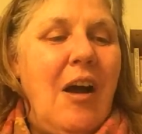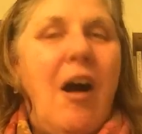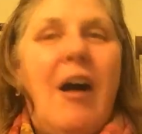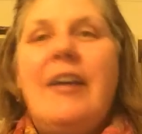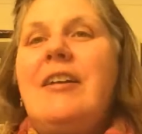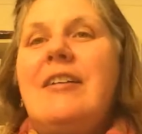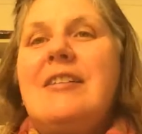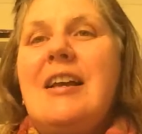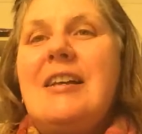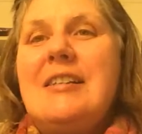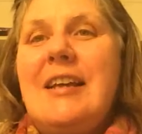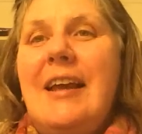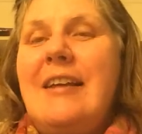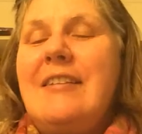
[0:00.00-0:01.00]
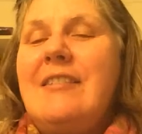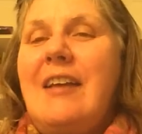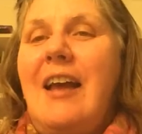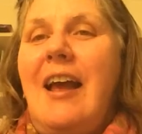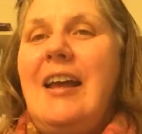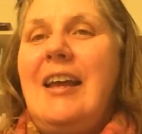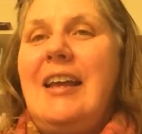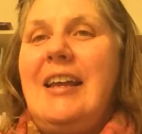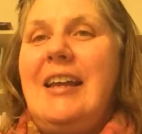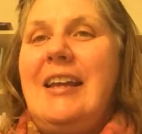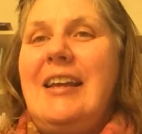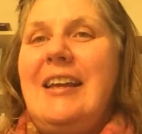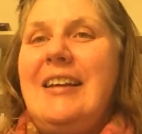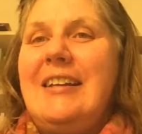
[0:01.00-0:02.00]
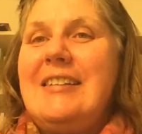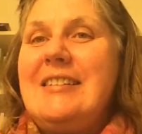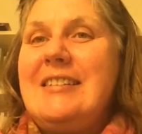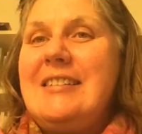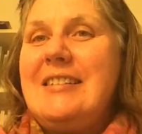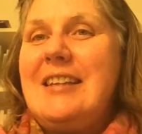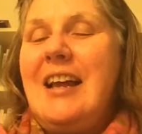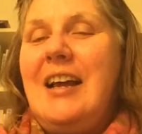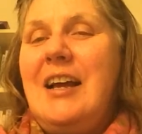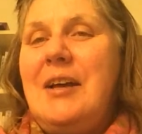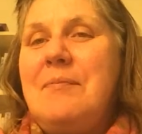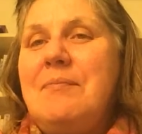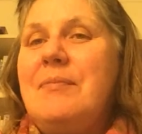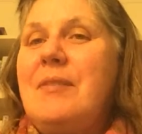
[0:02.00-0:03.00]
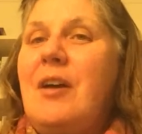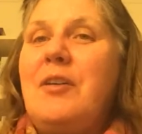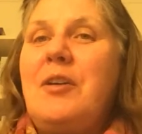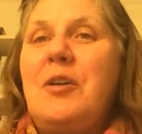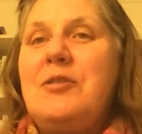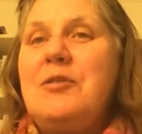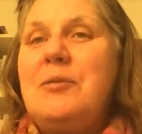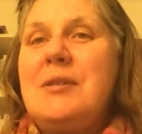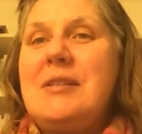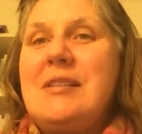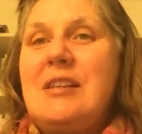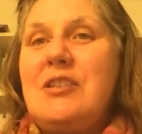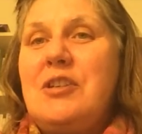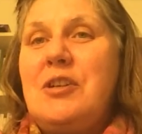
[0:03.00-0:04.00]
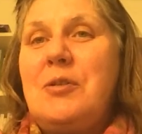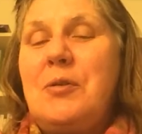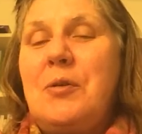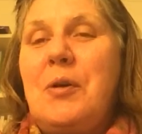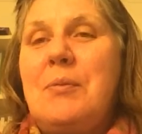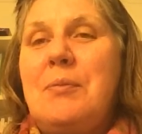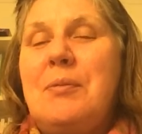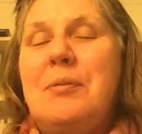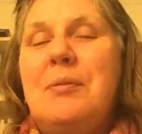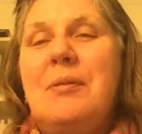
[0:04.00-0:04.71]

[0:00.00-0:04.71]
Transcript: I attend I go to a stitching group